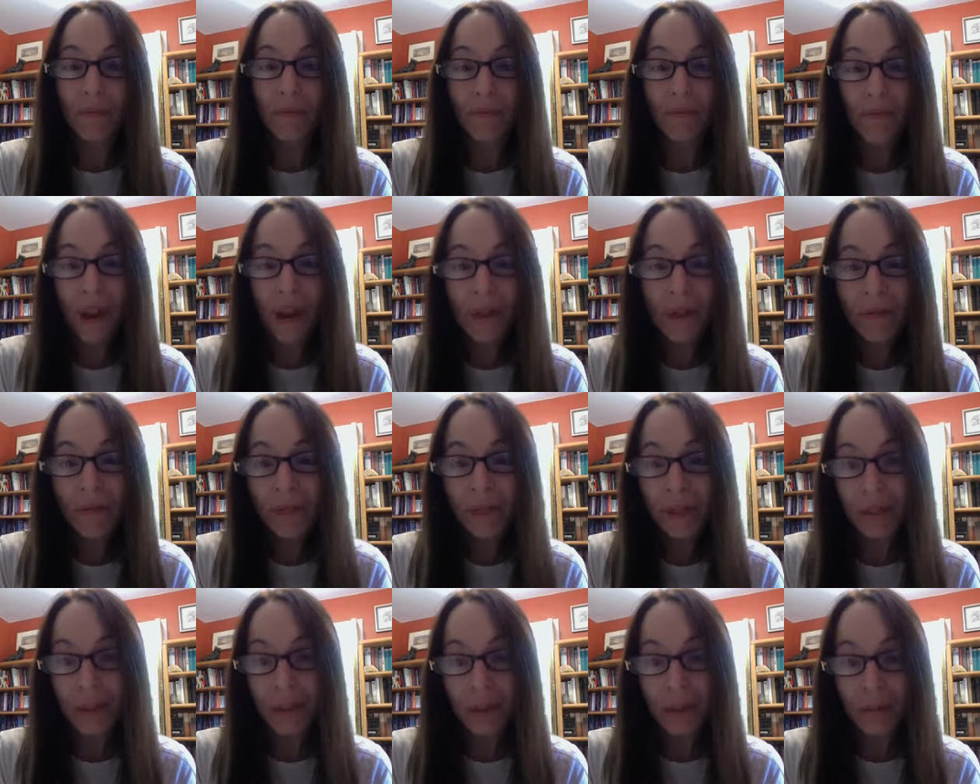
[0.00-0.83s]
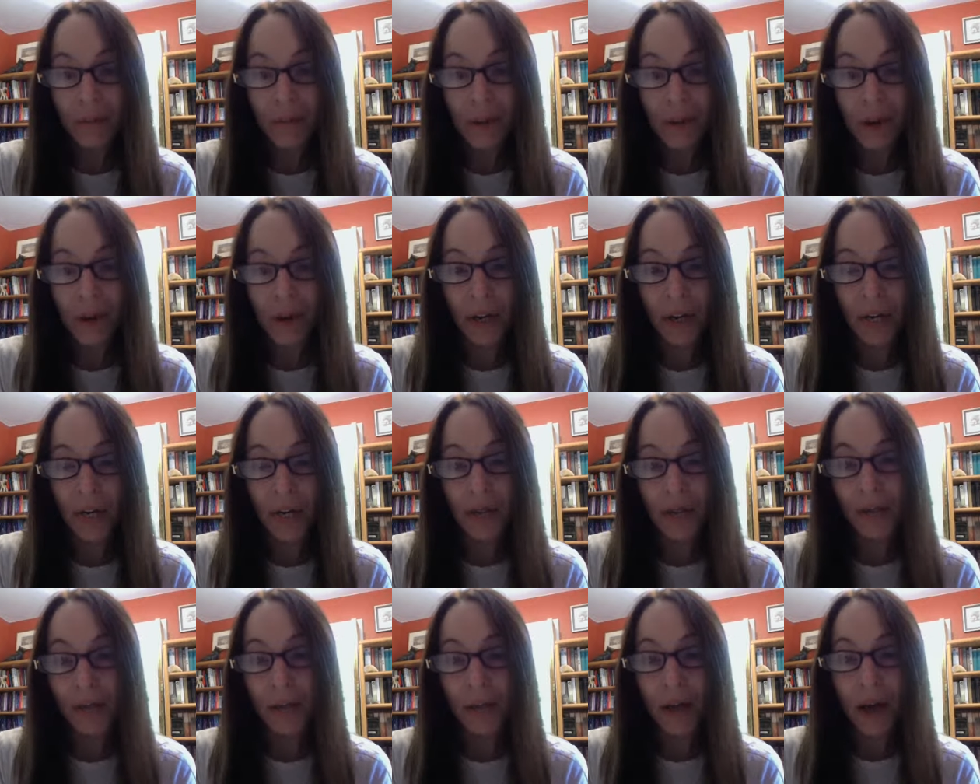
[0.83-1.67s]
reference
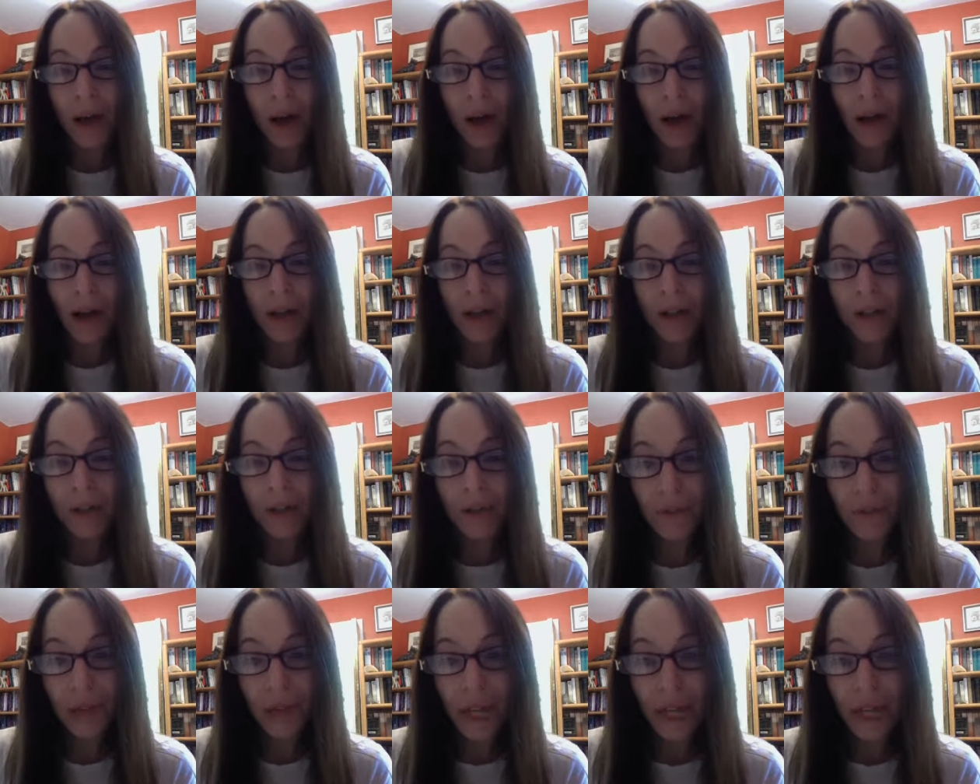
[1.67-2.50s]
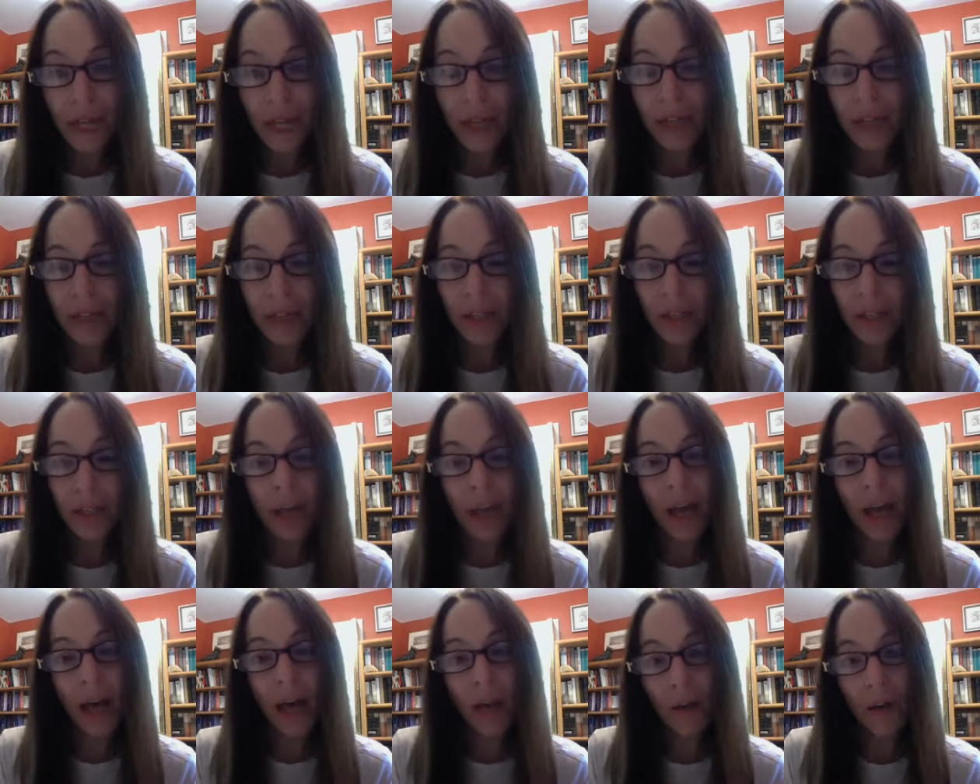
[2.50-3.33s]
librarians are trained to
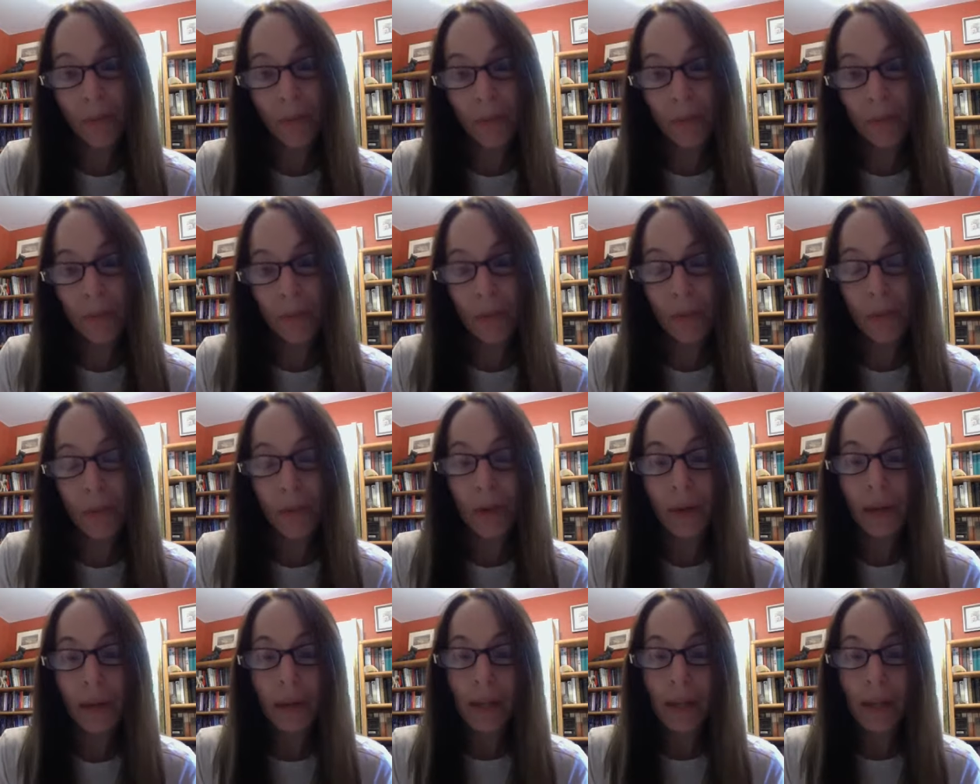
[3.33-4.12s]
help you